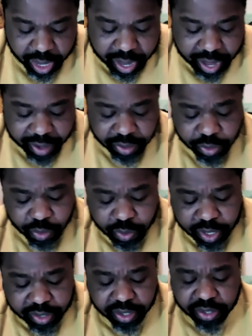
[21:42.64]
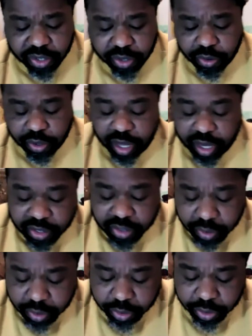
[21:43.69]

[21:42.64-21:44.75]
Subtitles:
How do the ones integral